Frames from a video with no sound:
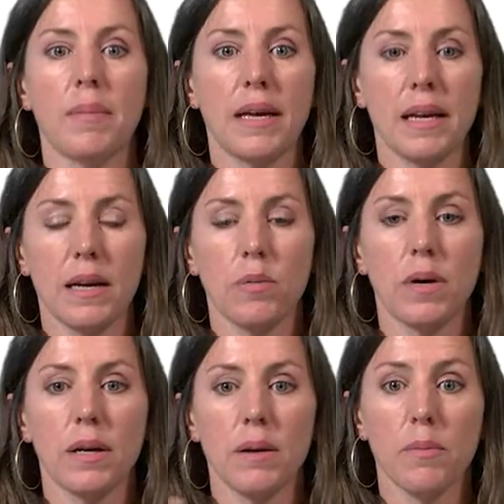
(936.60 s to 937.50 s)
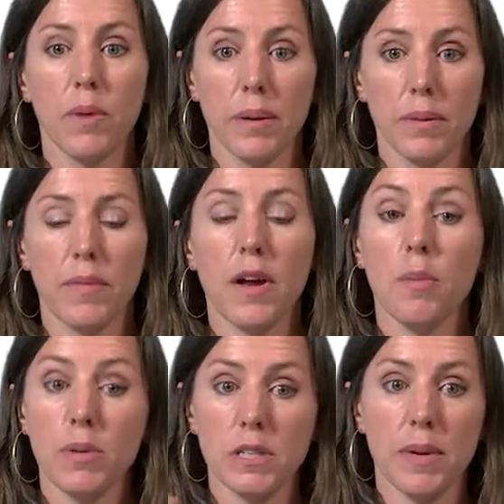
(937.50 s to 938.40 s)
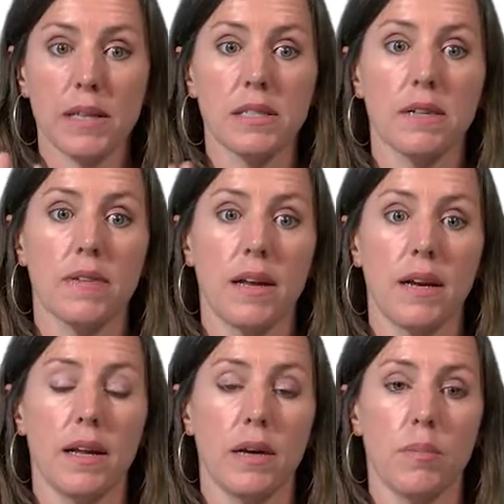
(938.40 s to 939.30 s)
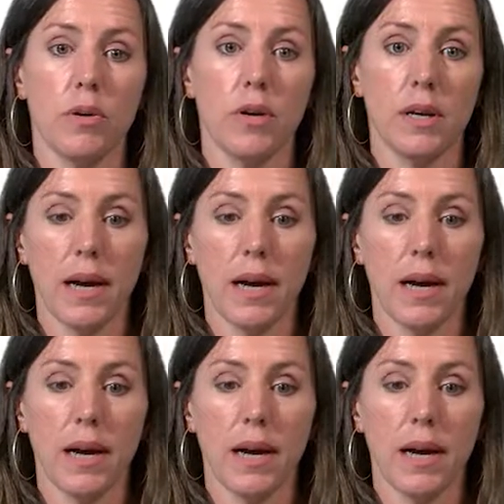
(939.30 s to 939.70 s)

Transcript: getting what their perspective and input,